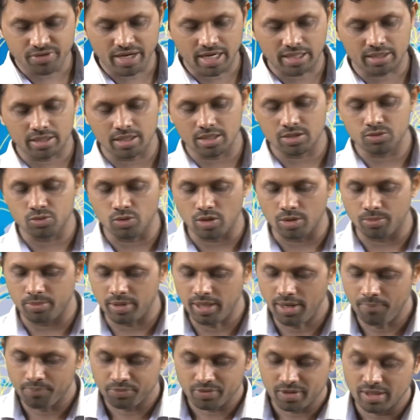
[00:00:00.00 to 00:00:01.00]
factors will
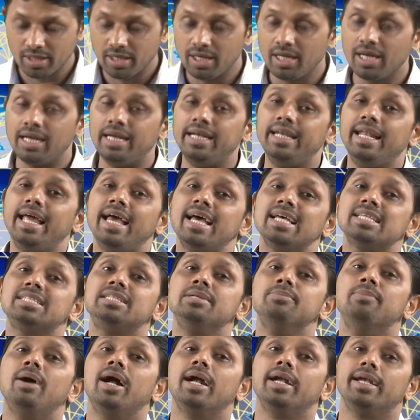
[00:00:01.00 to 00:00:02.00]
be less
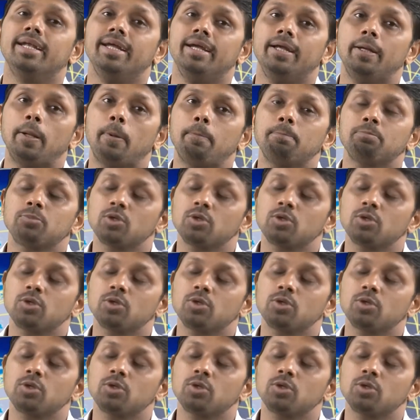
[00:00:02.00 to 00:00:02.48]
demanded.